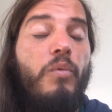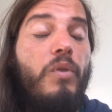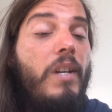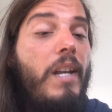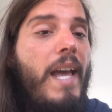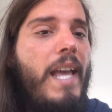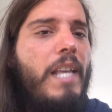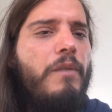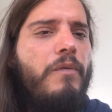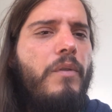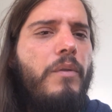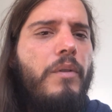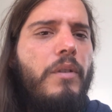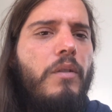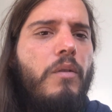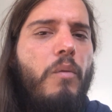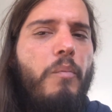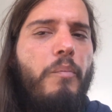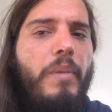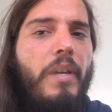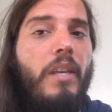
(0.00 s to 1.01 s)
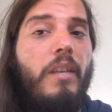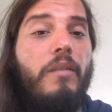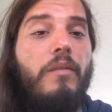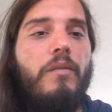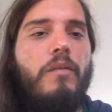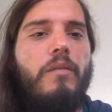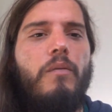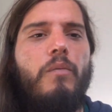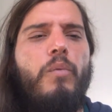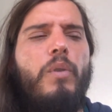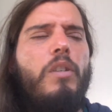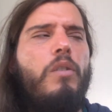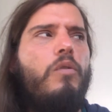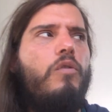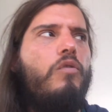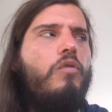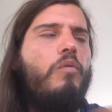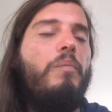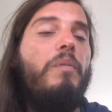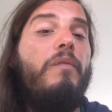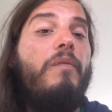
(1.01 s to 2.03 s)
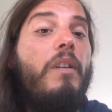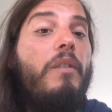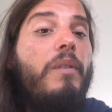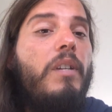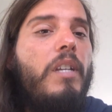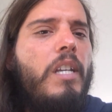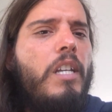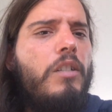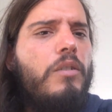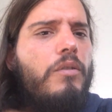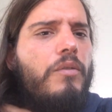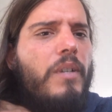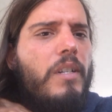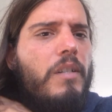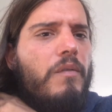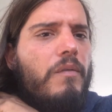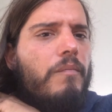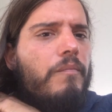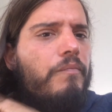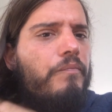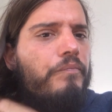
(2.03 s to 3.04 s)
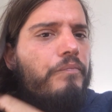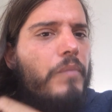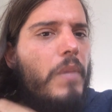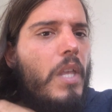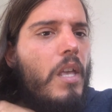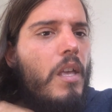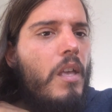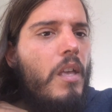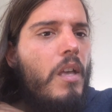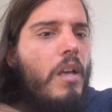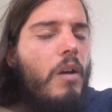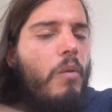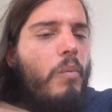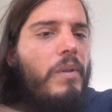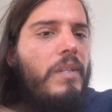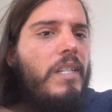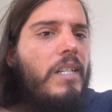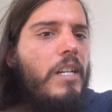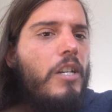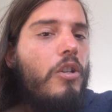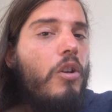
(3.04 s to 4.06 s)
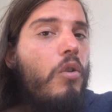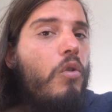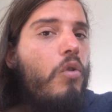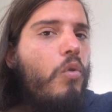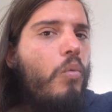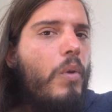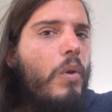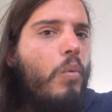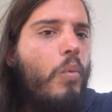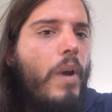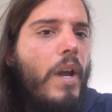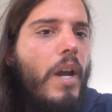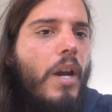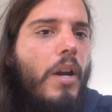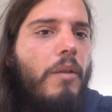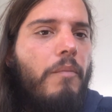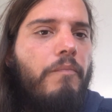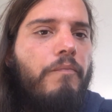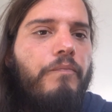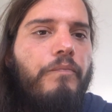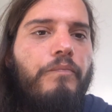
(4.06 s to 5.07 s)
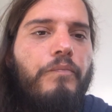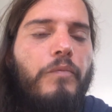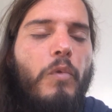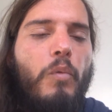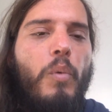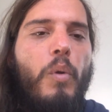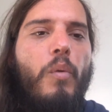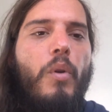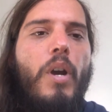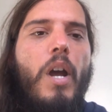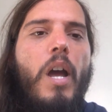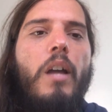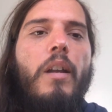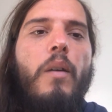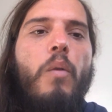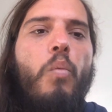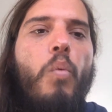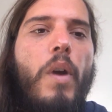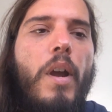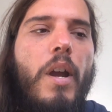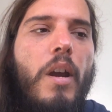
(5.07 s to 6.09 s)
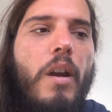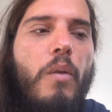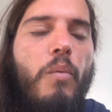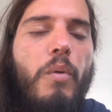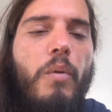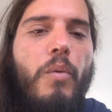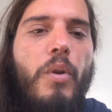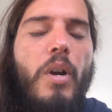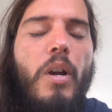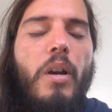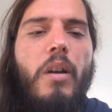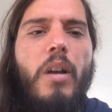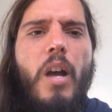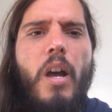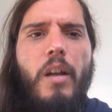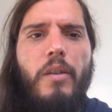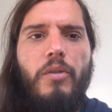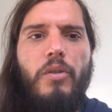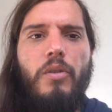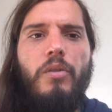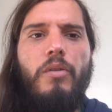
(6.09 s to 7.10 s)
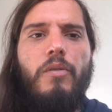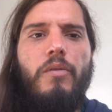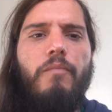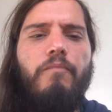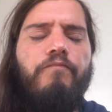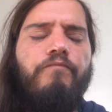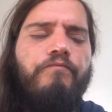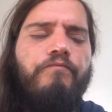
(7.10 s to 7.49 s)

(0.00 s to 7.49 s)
We light spherical beings. We used to be very ignorant. We didn't know who we were. We were unaware, we were unconscious.